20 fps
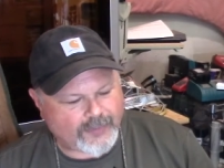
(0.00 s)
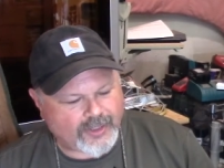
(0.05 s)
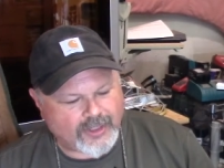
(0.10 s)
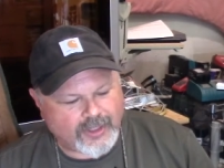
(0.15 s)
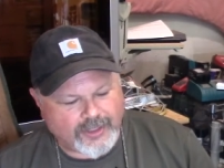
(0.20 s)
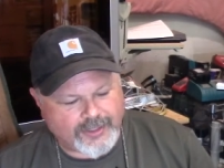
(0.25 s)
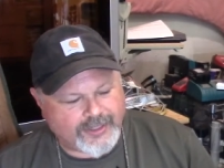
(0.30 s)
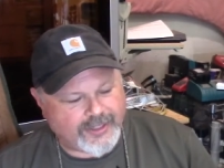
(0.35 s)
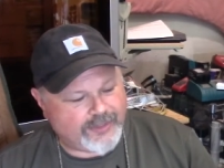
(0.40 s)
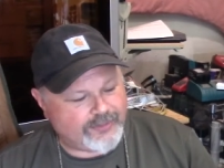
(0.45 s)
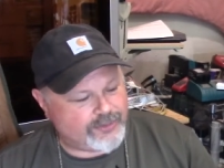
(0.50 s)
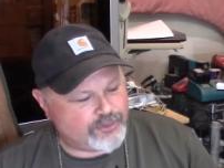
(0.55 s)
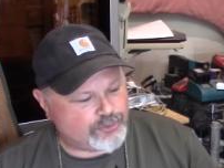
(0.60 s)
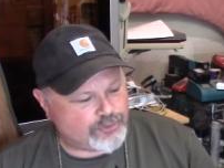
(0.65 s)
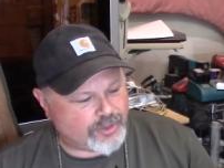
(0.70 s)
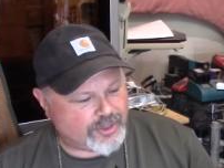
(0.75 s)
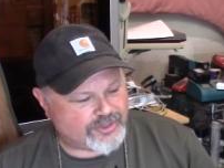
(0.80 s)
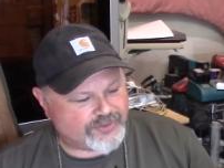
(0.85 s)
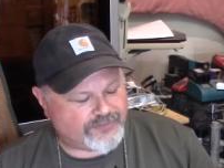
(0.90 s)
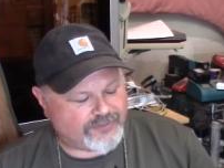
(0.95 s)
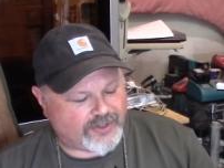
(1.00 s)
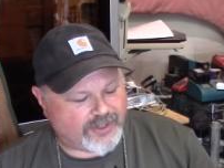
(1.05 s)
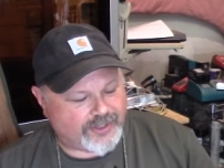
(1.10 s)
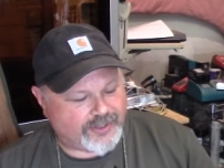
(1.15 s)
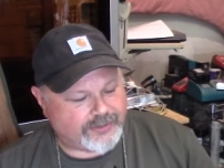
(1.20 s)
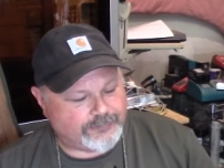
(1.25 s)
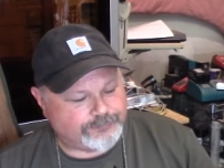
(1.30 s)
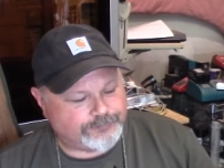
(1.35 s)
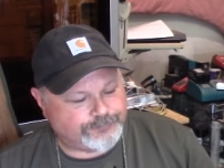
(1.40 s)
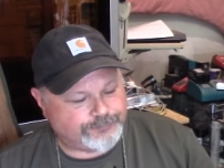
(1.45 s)
Again, the draw's
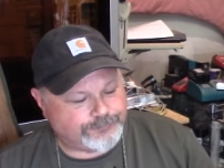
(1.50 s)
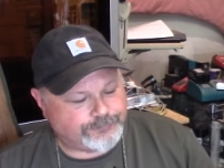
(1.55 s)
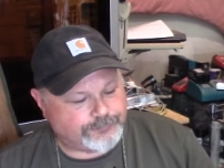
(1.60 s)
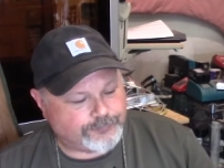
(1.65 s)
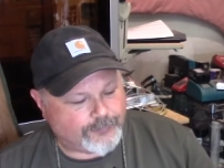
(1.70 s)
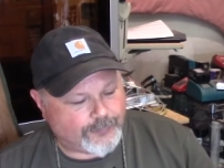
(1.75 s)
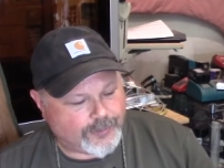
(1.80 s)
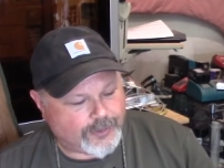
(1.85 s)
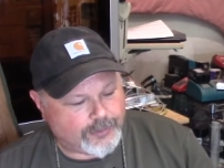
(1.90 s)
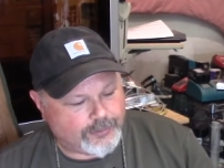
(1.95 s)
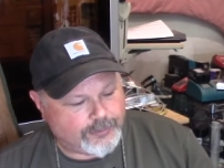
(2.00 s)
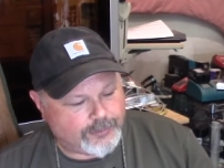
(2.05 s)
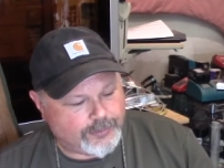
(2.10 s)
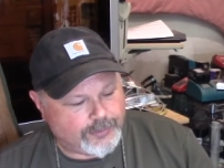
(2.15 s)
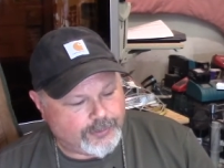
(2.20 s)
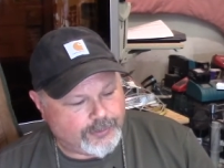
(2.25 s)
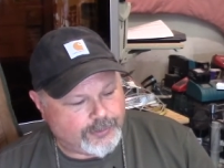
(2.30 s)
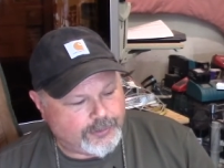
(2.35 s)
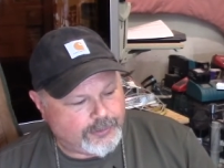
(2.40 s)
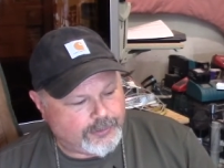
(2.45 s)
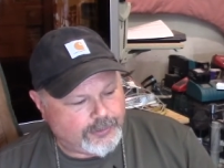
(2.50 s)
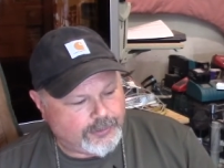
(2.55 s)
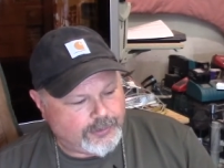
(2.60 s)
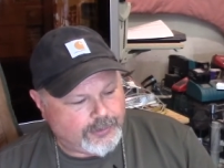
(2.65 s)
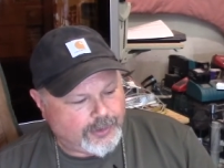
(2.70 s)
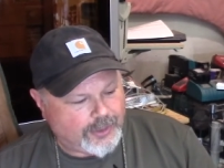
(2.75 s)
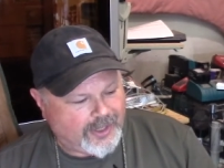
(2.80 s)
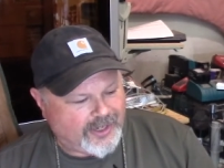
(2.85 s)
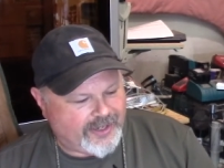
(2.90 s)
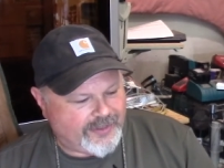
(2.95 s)
fine.
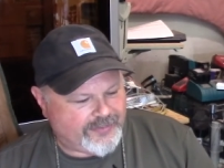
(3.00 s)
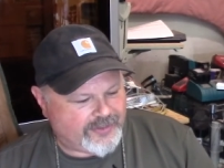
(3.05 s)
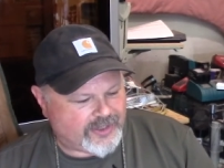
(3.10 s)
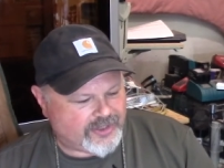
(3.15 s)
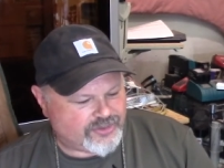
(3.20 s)
The